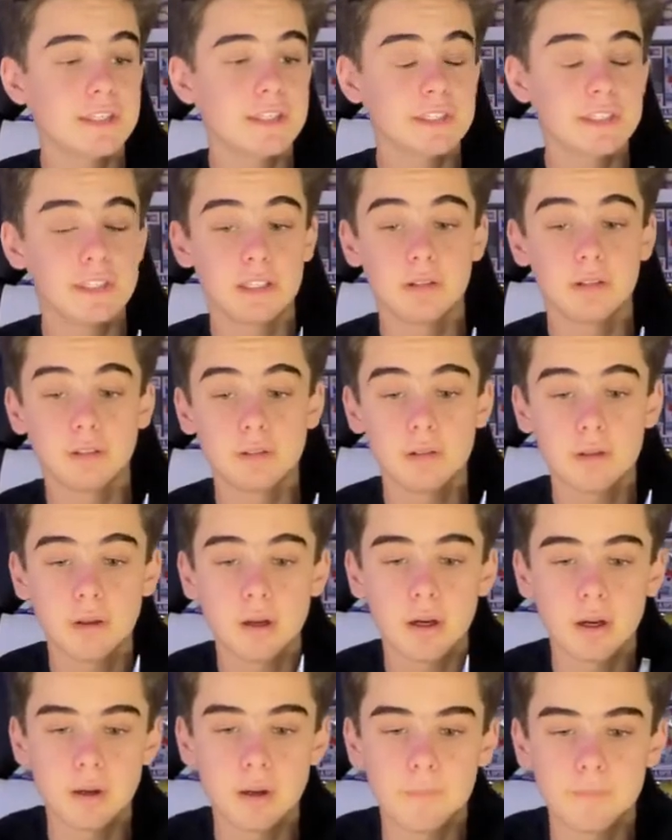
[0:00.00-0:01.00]
the
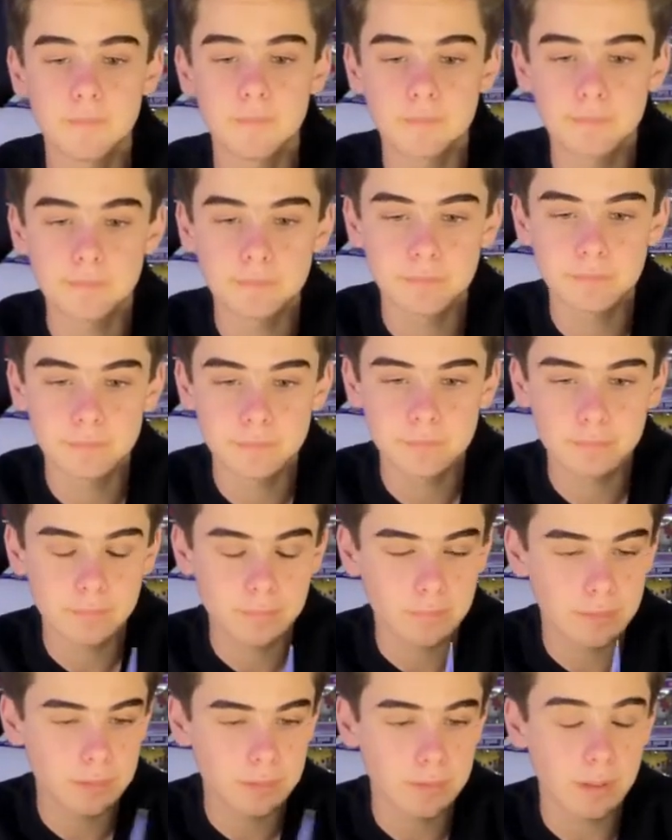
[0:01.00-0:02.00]

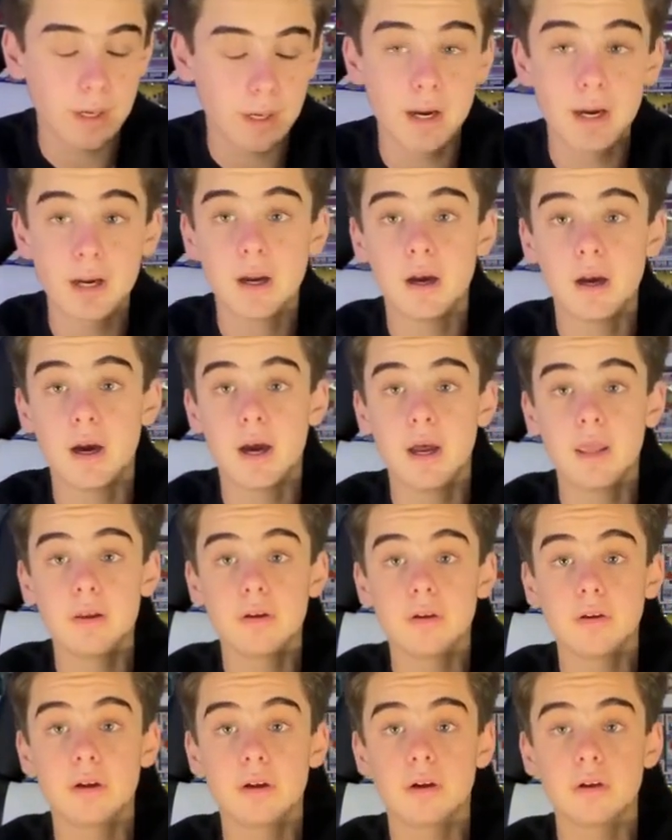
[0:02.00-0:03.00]

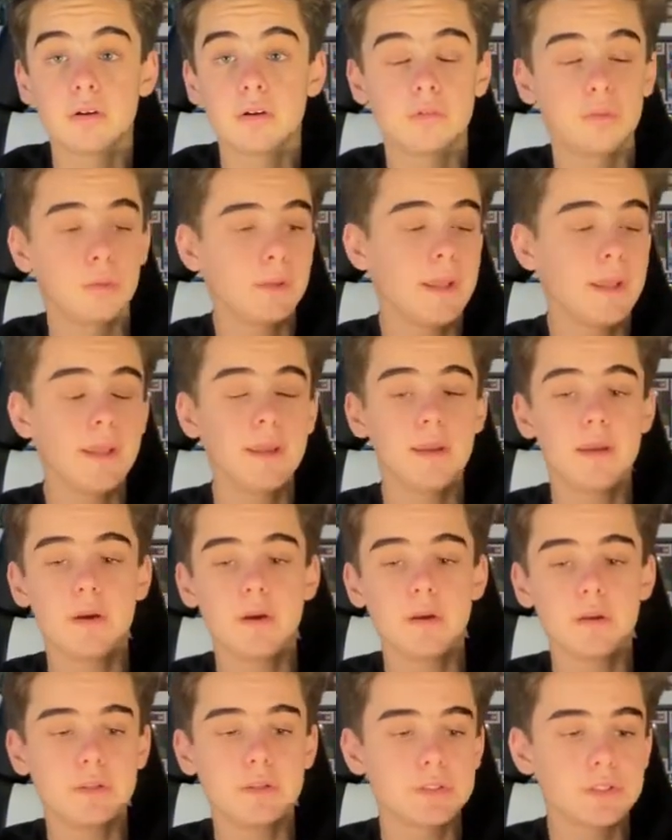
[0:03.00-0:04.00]
Ironheart roulette.
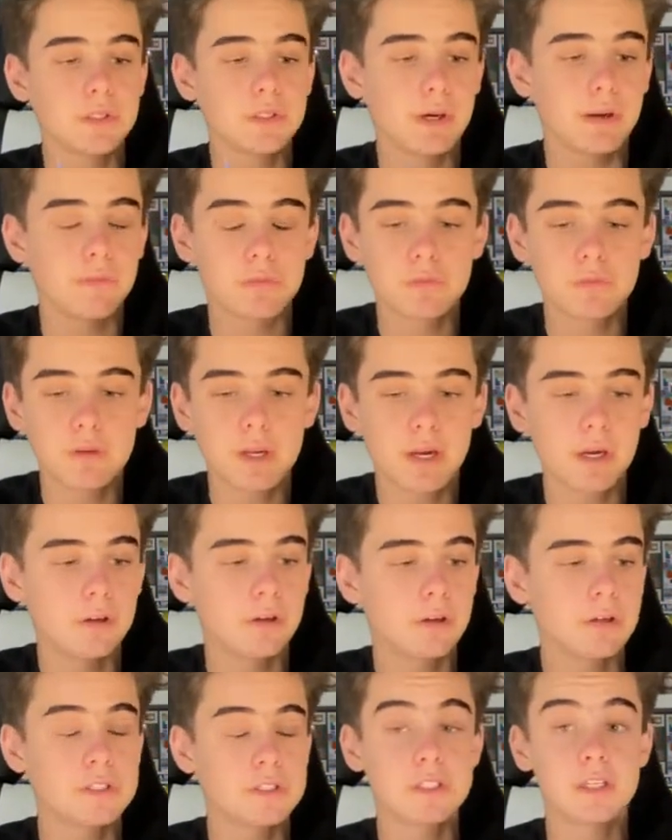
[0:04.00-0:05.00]
So I have three
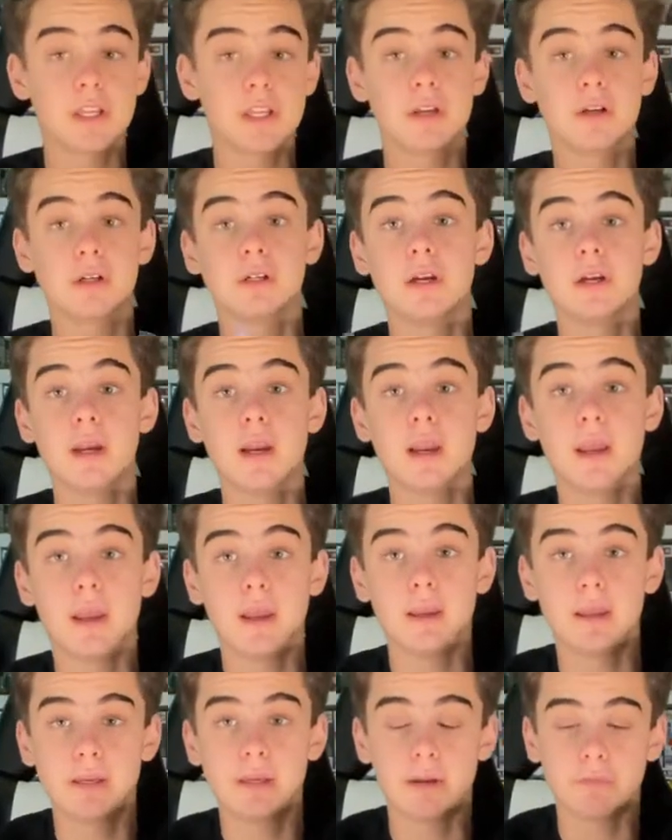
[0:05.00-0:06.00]
Ironhearts in here,
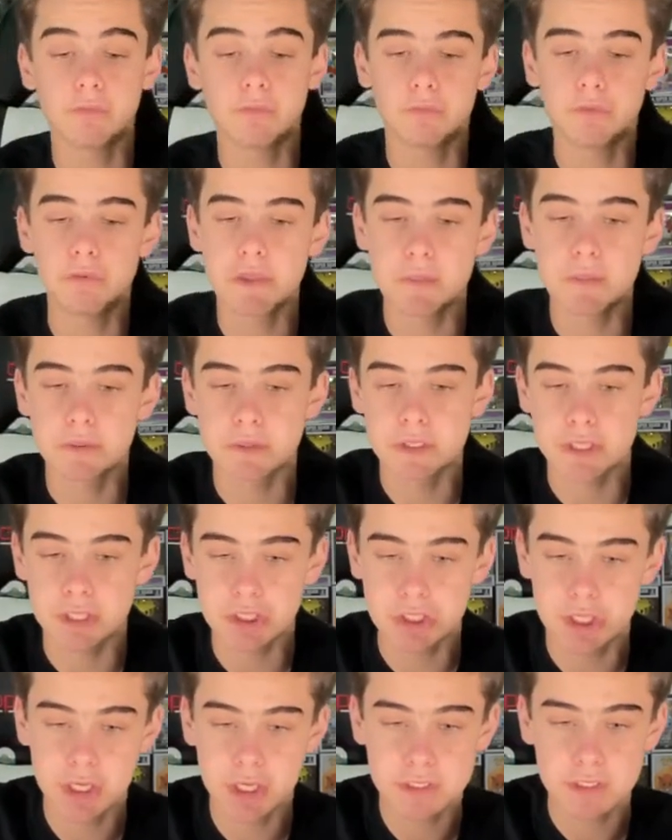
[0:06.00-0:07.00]
and I have a
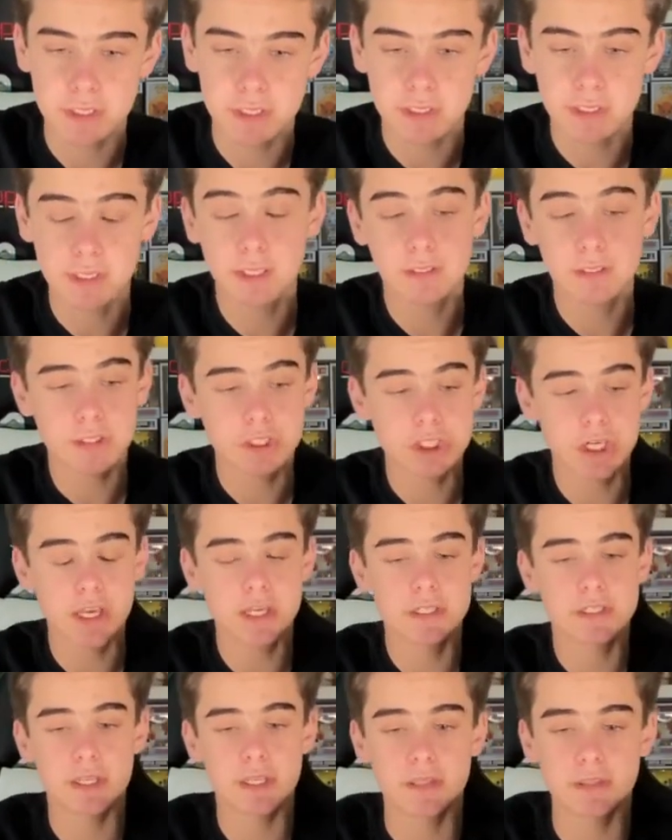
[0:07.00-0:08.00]
50% chance at getting the
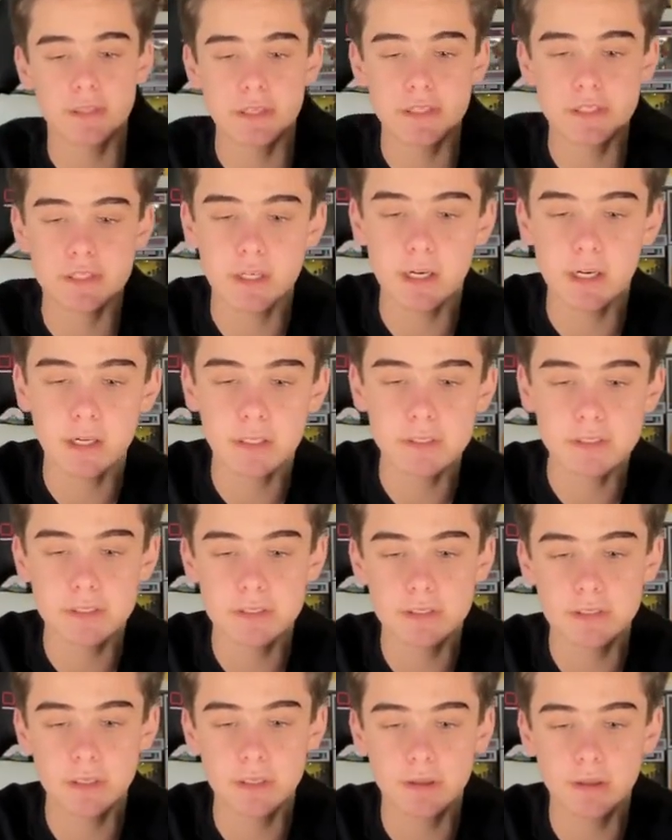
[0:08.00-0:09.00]
chase. This cost
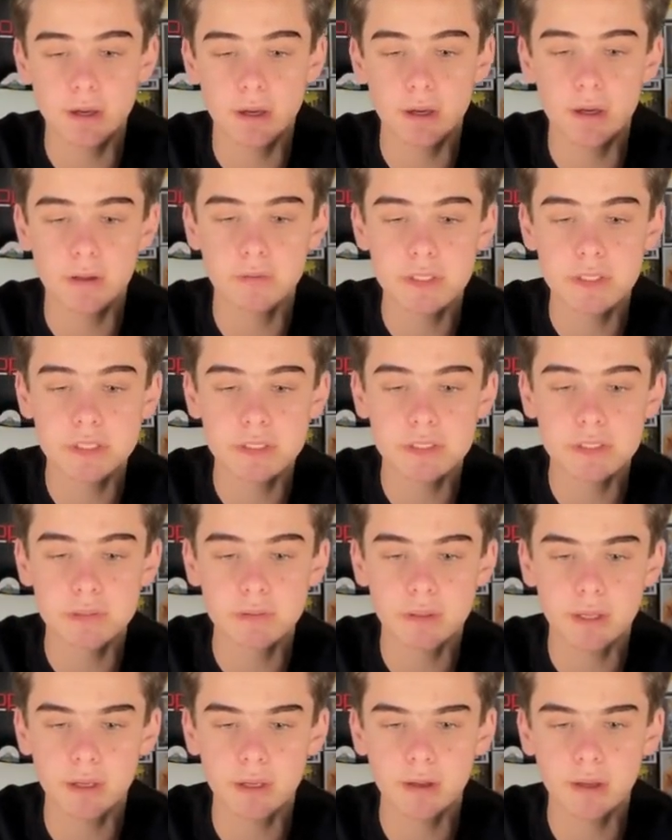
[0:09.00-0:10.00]

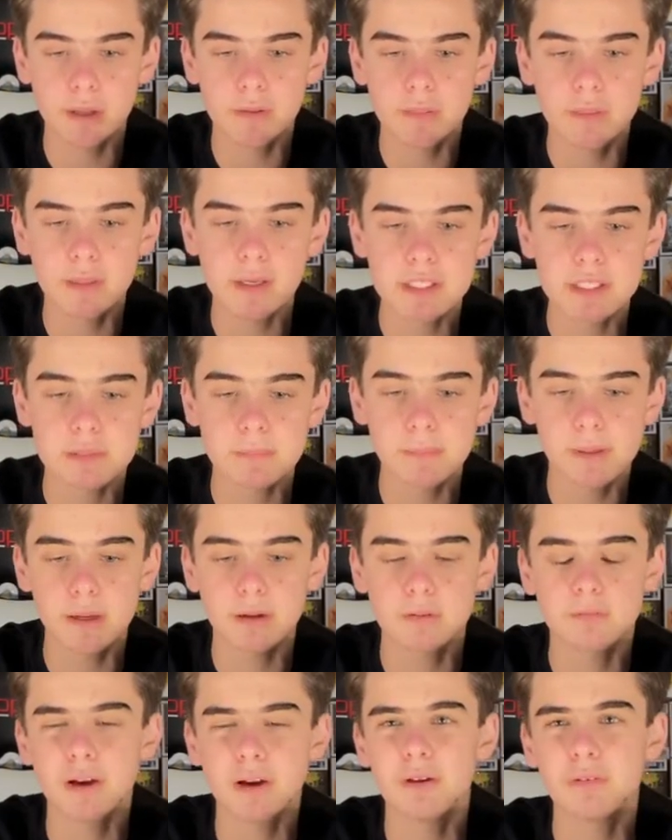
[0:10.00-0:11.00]
I think I
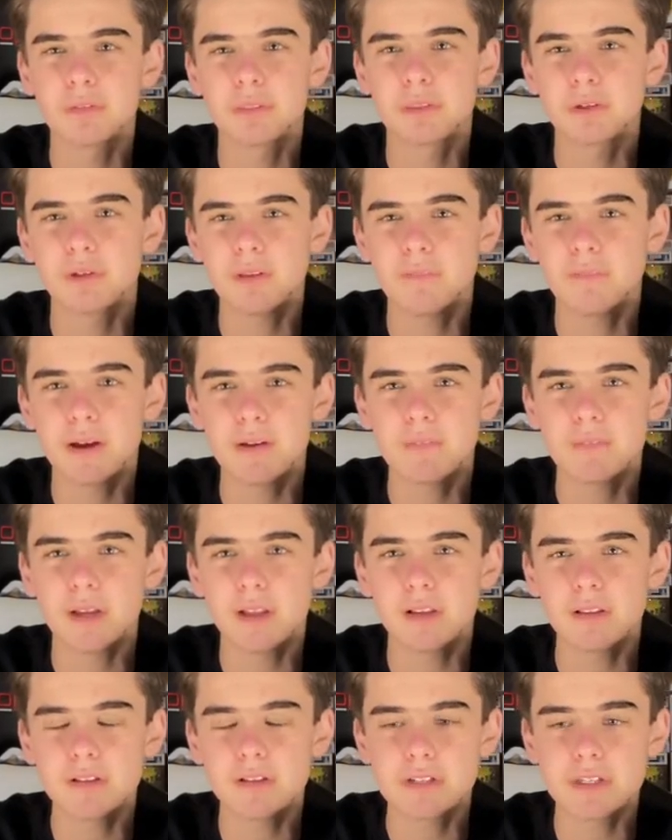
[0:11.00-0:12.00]
spent around
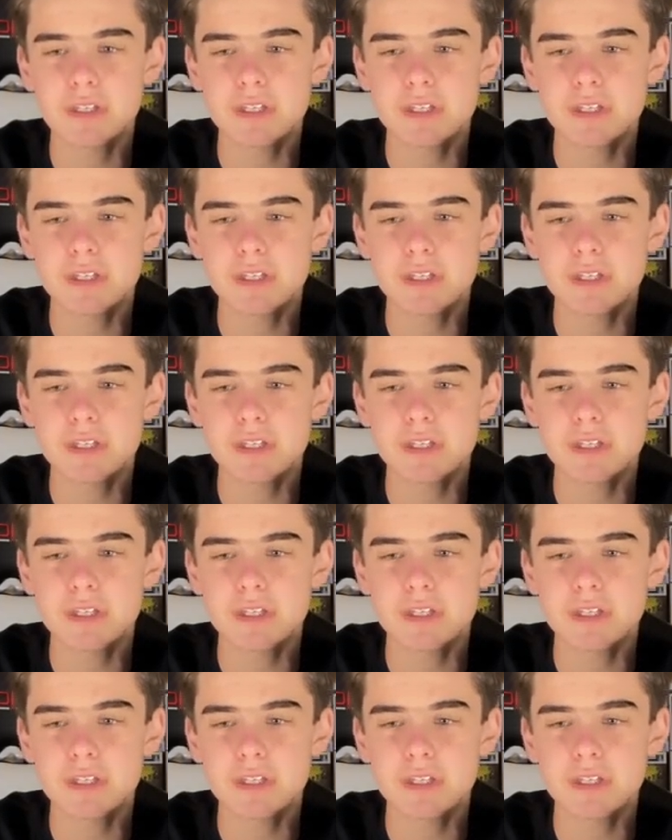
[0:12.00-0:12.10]
$35